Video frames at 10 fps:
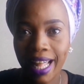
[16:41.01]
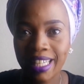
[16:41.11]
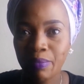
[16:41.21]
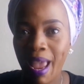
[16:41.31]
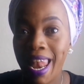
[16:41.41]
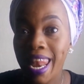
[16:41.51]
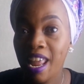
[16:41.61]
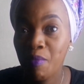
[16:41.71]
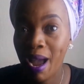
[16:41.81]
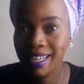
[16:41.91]
that's my
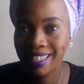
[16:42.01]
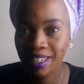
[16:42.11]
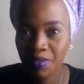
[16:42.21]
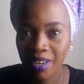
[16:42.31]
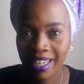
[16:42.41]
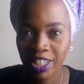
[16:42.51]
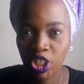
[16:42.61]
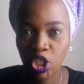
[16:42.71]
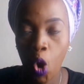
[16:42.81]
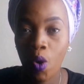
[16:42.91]
labor and delivery
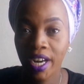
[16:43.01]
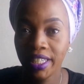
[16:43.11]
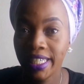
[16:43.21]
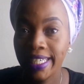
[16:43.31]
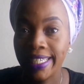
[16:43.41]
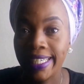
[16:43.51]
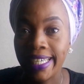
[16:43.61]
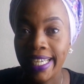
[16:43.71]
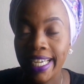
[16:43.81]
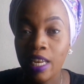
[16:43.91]
story.
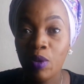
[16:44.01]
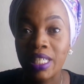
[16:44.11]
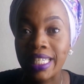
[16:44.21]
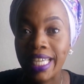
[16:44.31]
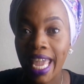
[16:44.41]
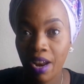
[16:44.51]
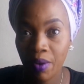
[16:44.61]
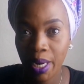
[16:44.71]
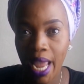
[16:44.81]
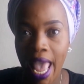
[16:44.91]
It was
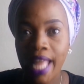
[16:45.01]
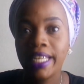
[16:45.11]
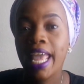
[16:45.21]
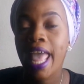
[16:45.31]
scary, and